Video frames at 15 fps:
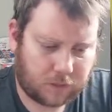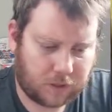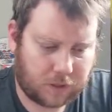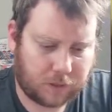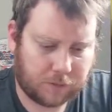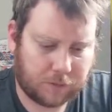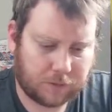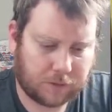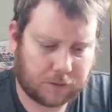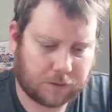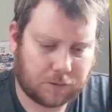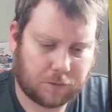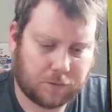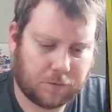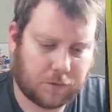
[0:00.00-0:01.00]
everything.
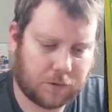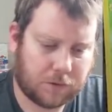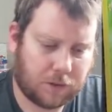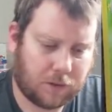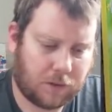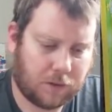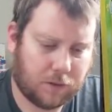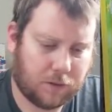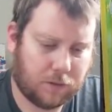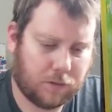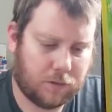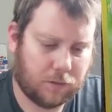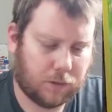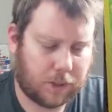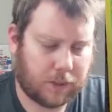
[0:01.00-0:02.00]
Some reverse hollow
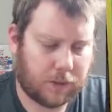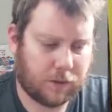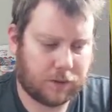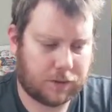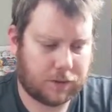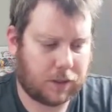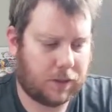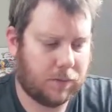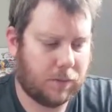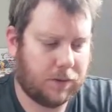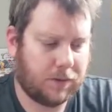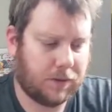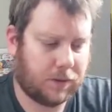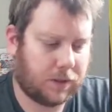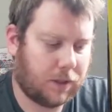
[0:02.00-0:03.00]
rares, commons,
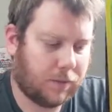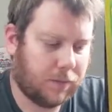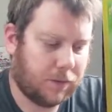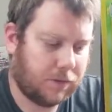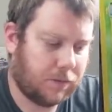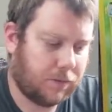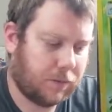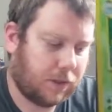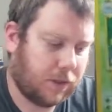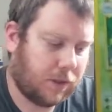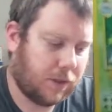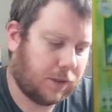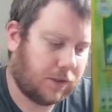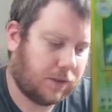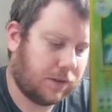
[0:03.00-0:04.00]
uncommons from the
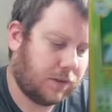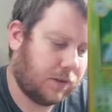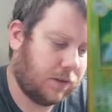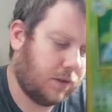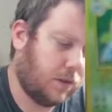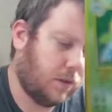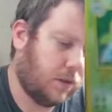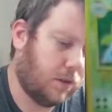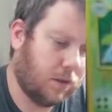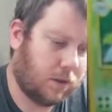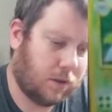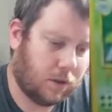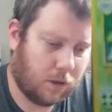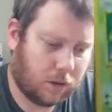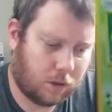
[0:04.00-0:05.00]
EX.
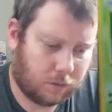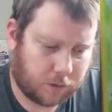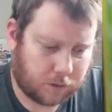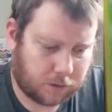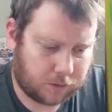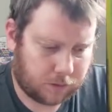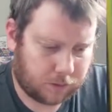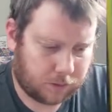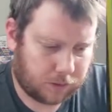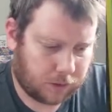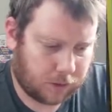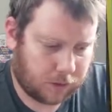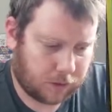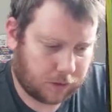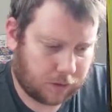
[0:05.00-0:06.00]
What else do we
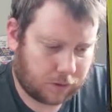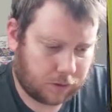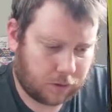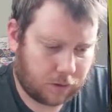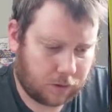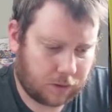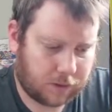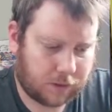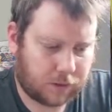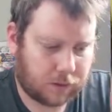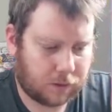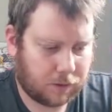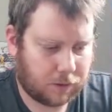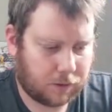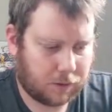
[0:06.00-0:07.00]
got? I think,
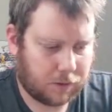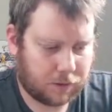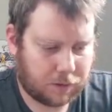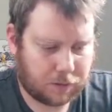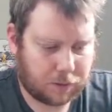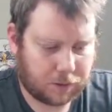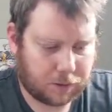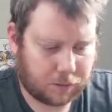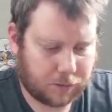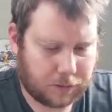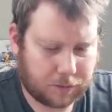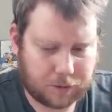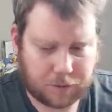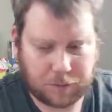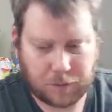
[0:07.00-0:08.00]
oh yeah, this Reshiram
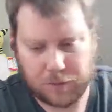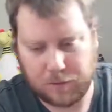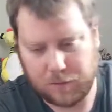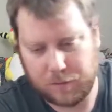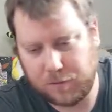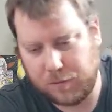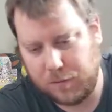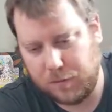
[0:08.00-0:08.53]
was part of